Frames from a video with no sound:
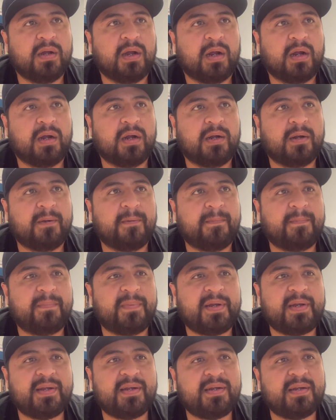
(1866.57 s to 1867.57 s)
Um,
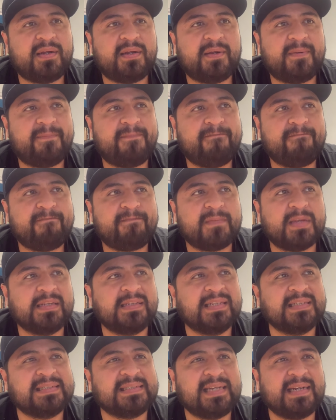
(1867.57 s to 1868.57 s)

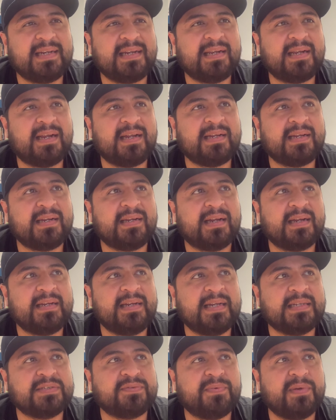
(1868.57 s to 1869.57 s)
the second, I
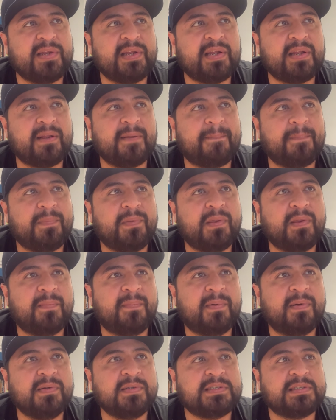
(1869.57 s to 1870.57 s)
guess, really the
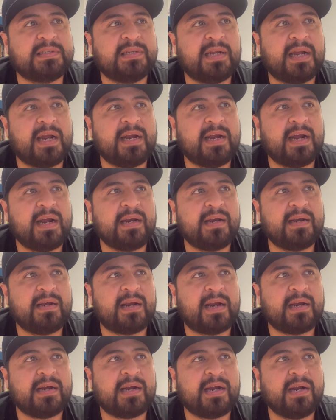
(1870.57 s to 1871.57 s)
most I
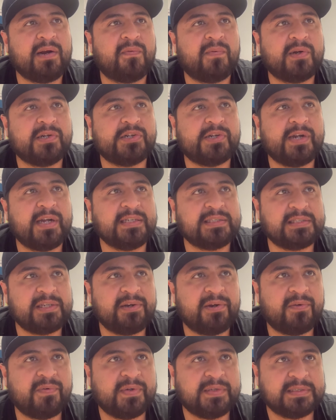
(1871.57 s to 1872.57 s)
kind of want you guys to
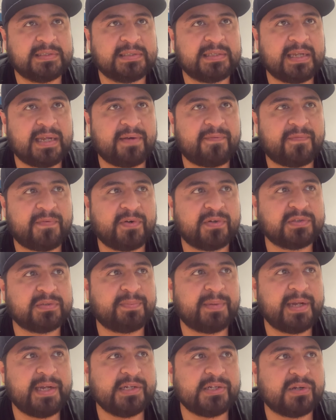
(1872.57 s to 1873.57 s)
know is that first
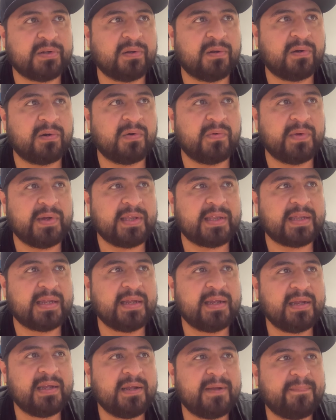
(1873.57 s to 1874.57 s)
page, along with
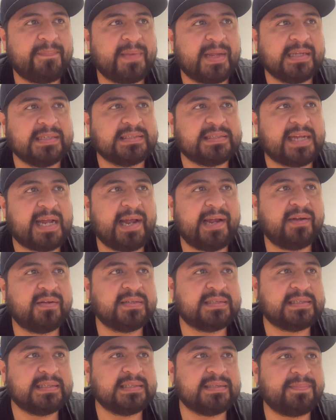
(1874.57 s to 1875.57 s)
style,
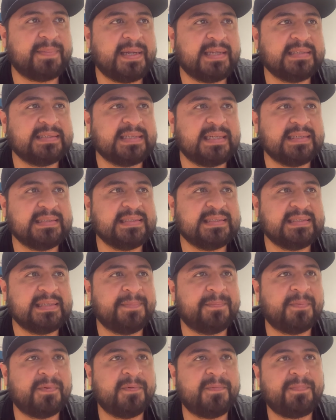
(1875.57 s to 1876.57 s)
suspense, and
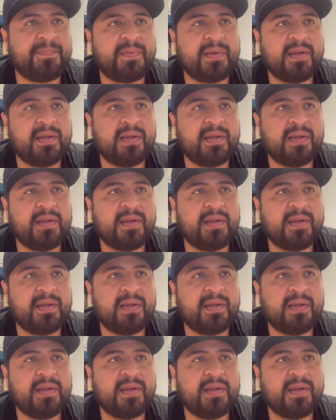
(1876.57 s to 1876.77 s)
symbol.